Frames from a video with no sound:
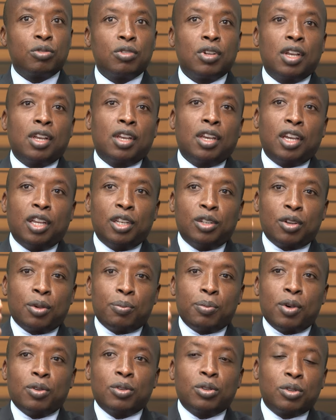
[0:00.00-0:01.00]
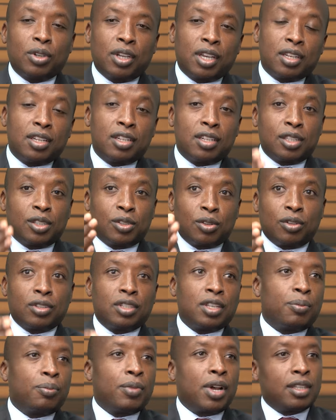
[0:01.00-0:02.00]
you. And you're bound to get
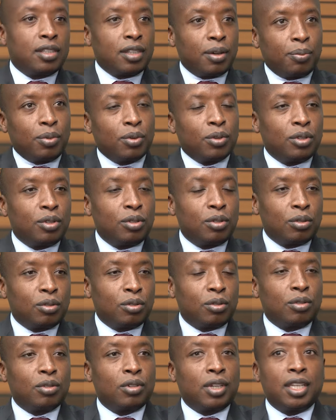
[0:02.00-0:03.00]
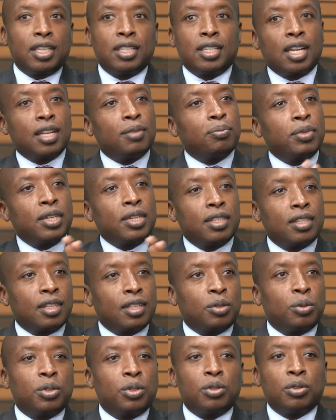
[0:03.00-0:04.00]
results as opposed to hit and
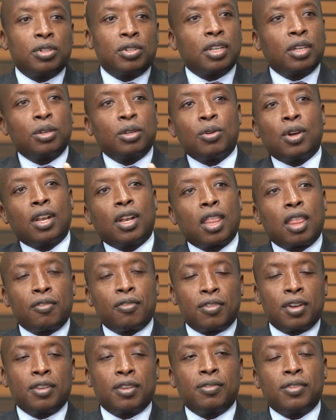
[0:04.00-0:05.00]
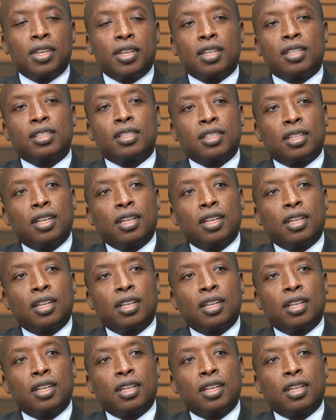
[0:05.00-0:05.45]
misses, which will take you another 5 years.